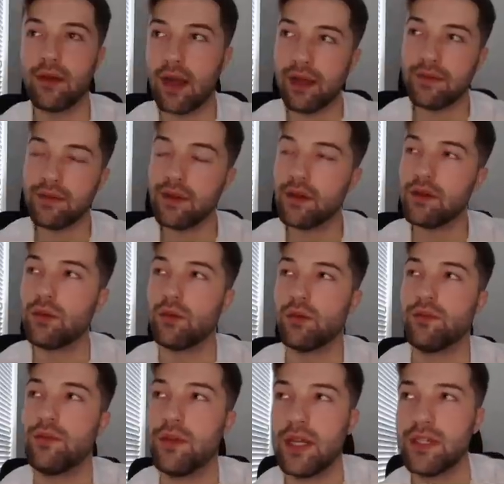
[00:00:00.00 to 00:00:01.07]
I haven't gone
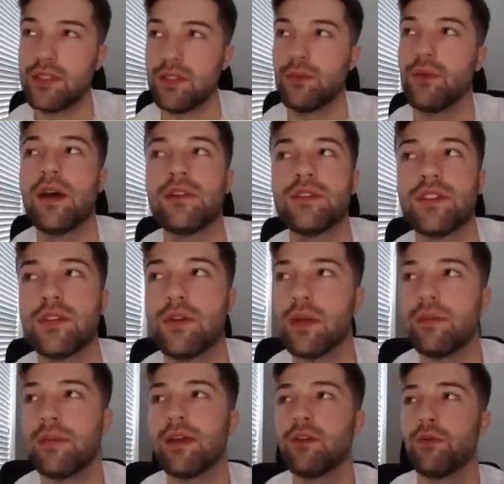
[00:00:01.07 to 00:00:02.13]
corner for you guys in a while. So
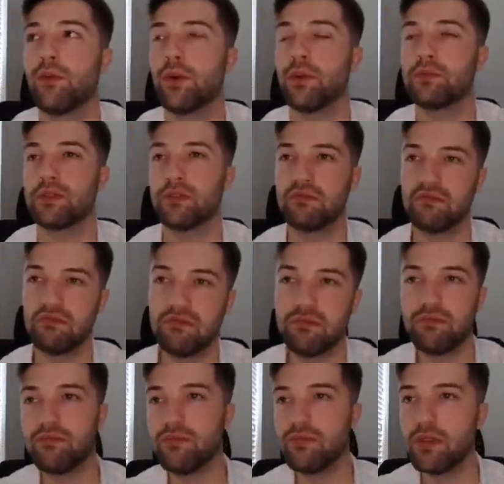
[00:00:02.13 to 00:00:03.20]
going Emmanuel Forbes,
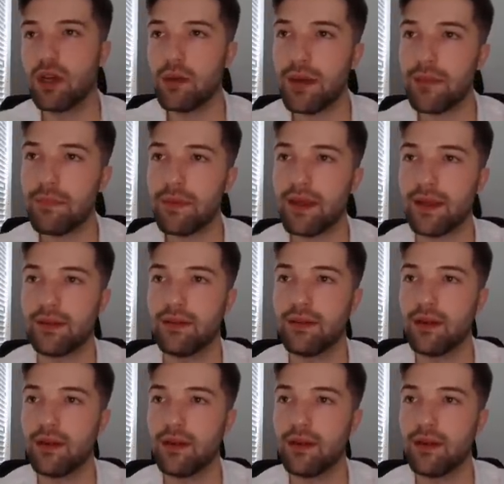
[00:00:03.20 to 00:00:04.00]
not a bad pick.